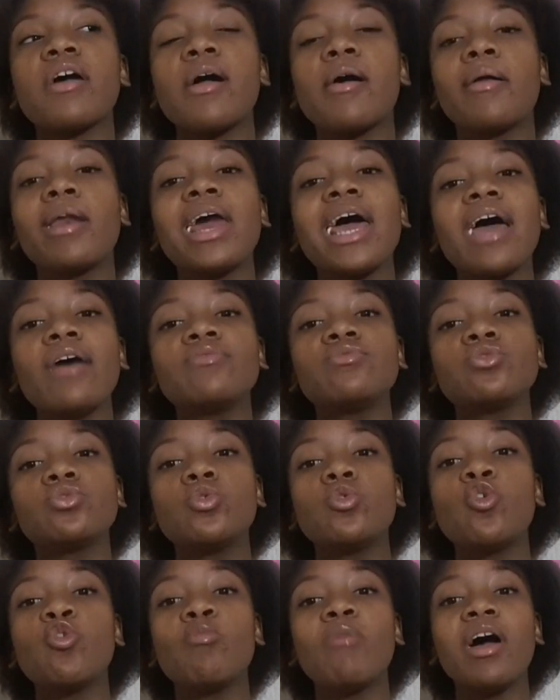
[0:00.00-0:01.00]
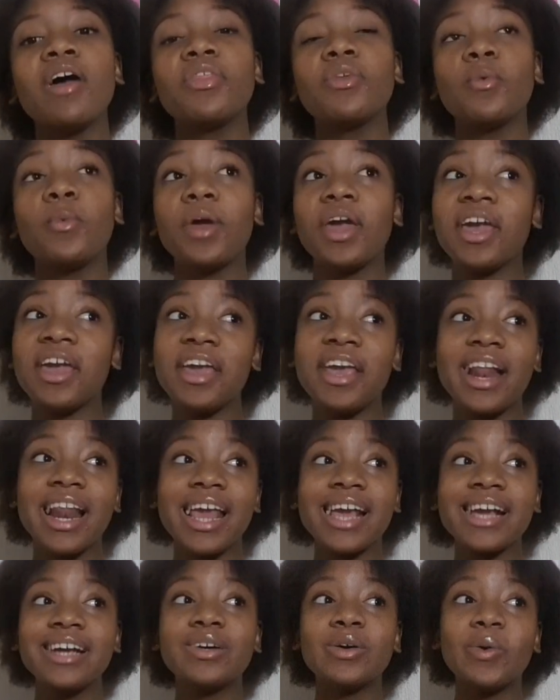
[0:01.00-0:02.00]
And i have to go home either way.
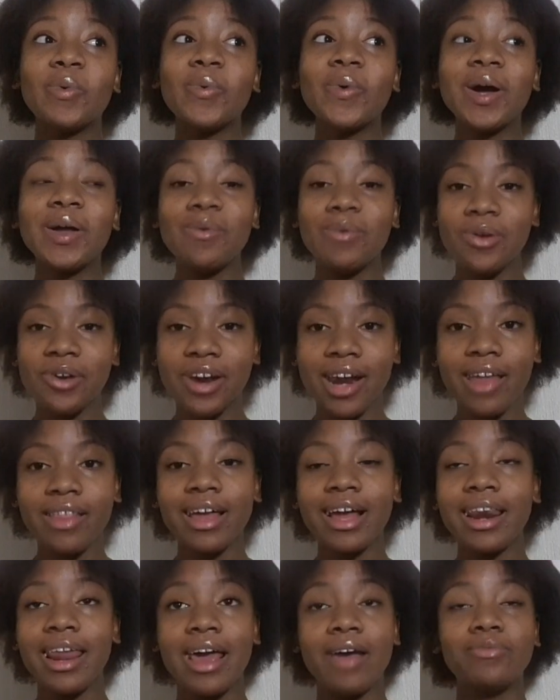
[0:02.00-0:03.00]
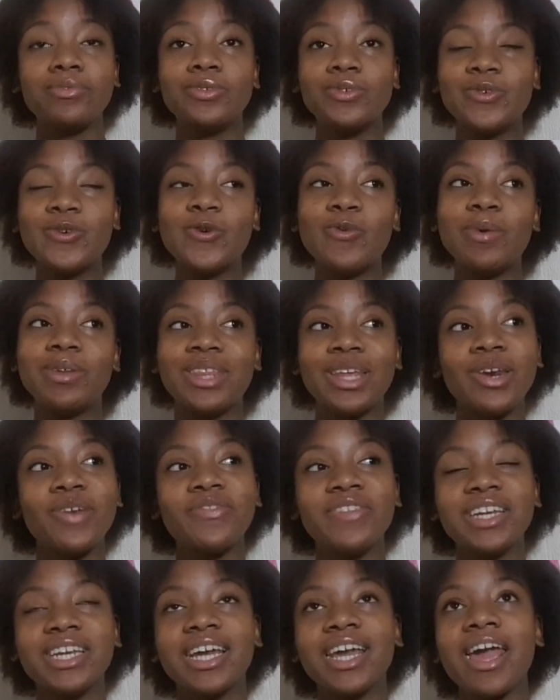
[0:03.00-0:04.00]
Like one way or another, i would have to go home at the end
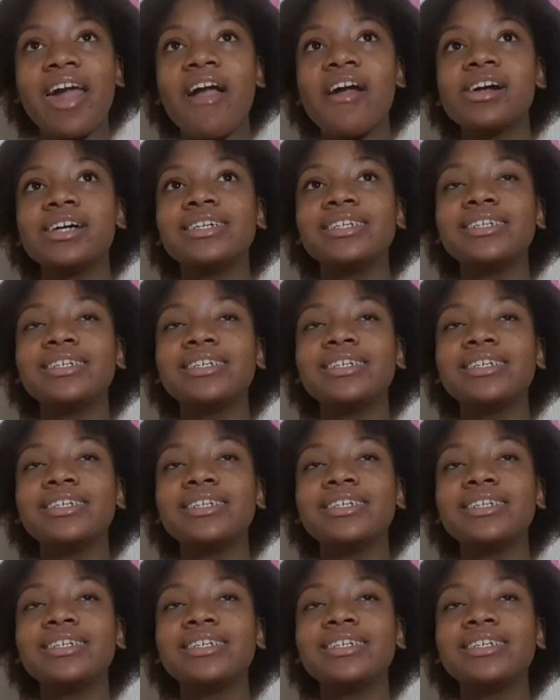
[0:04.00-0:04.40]
of the day.